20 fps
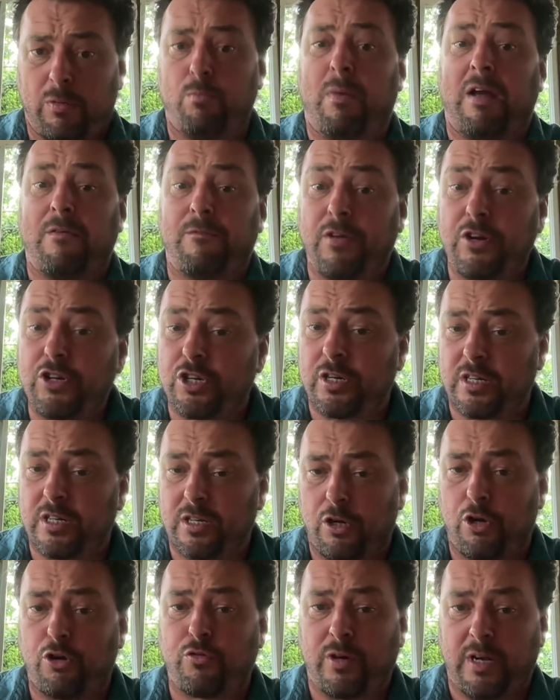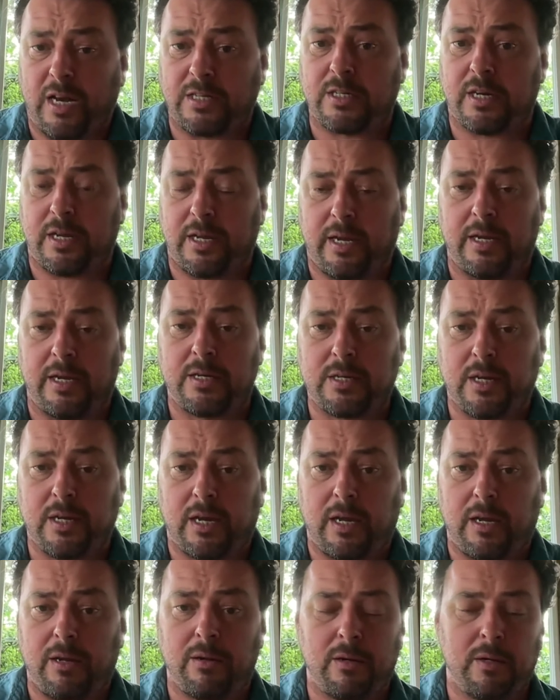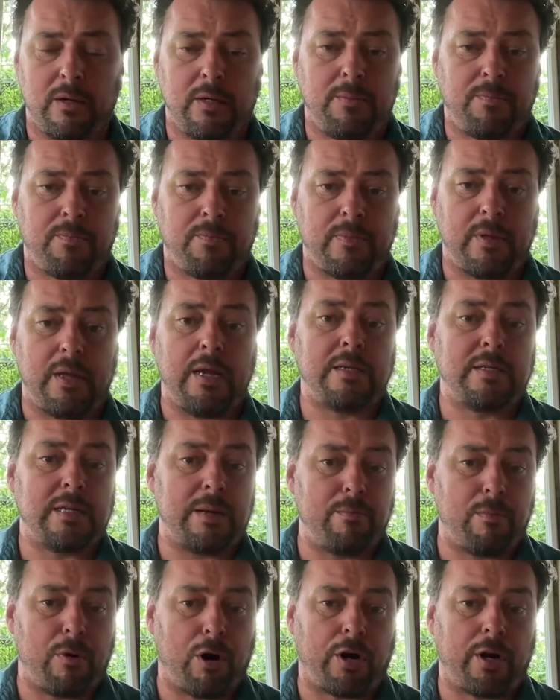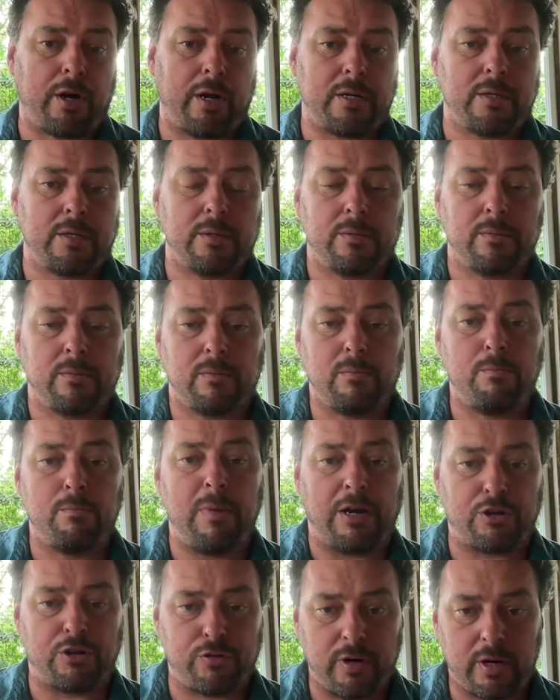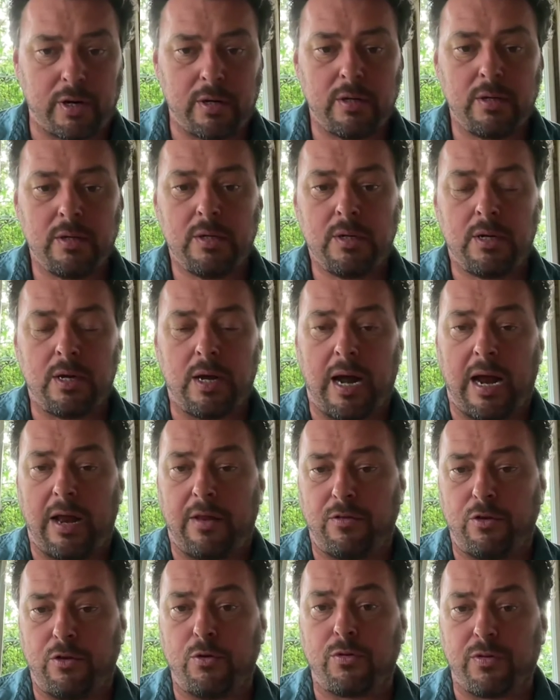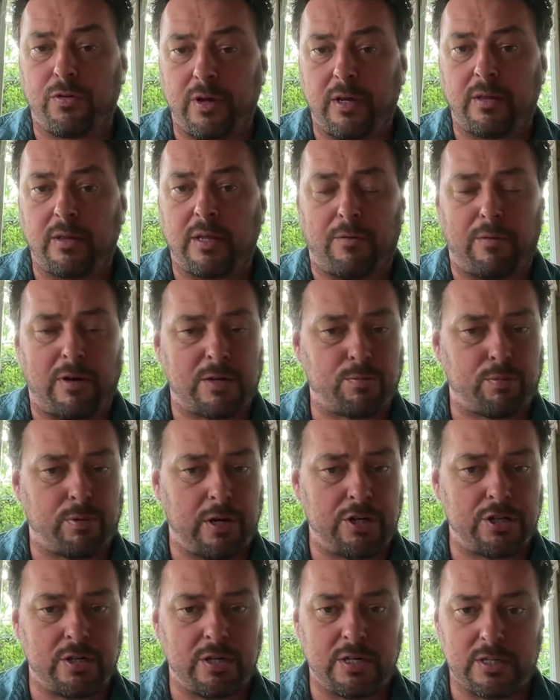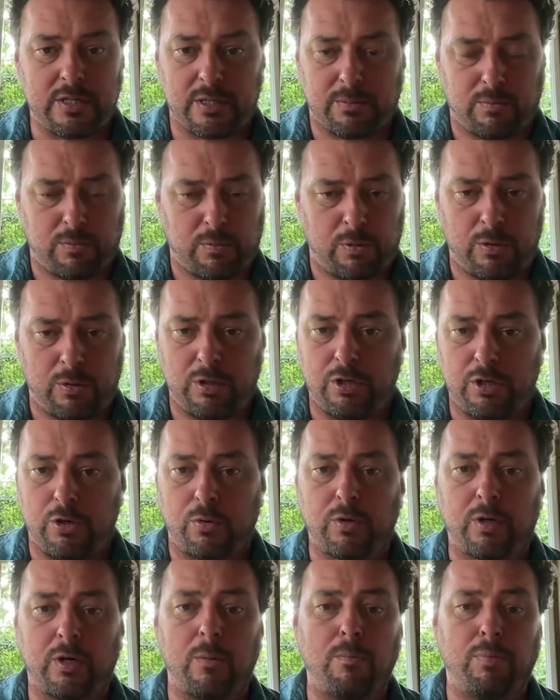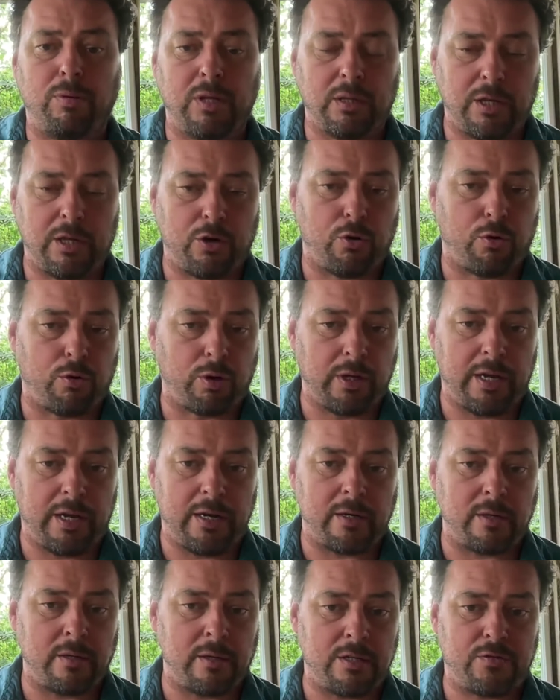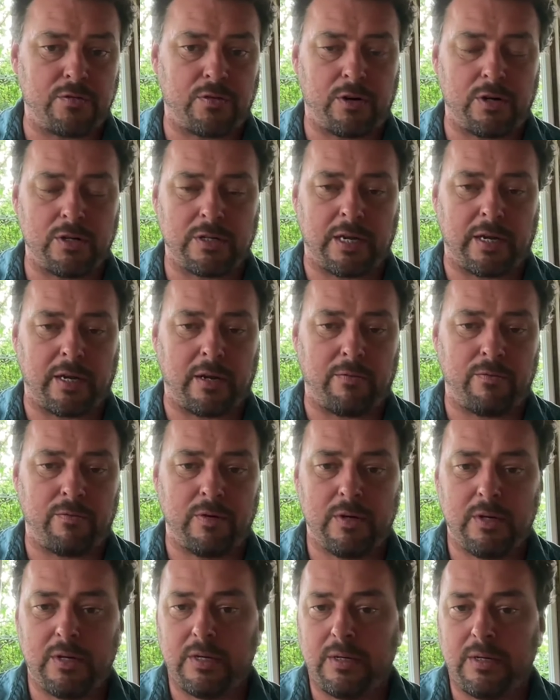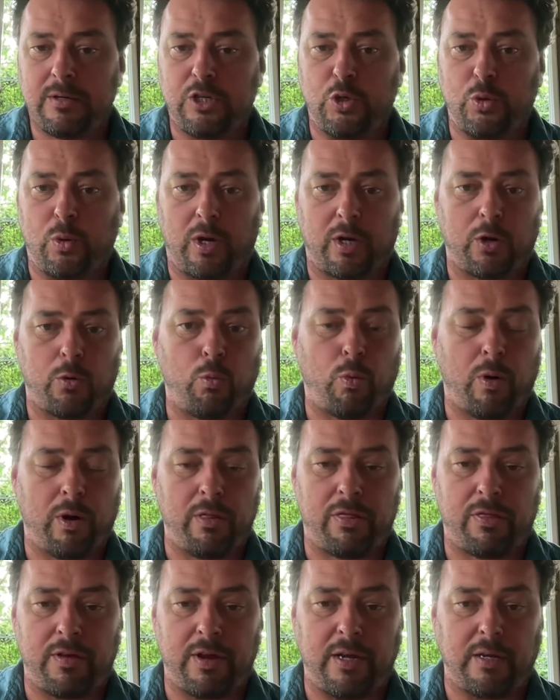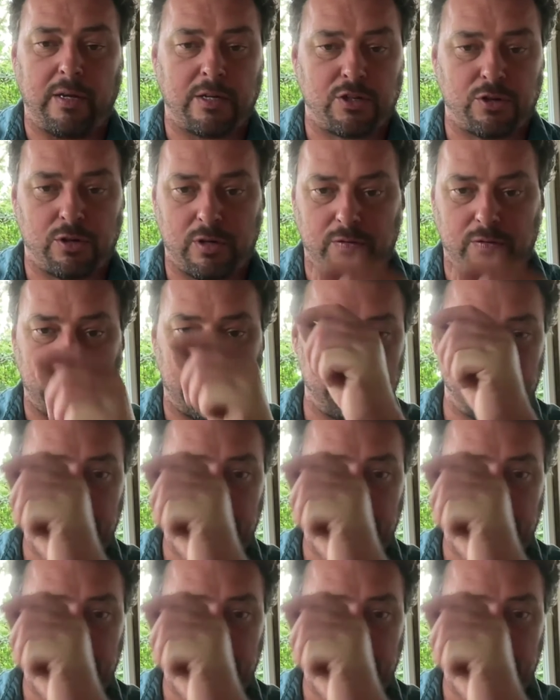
my vision is that nutrient density is a market metric. I do think that respiration is, completely correlated. And as far as like look at one thing that's sort of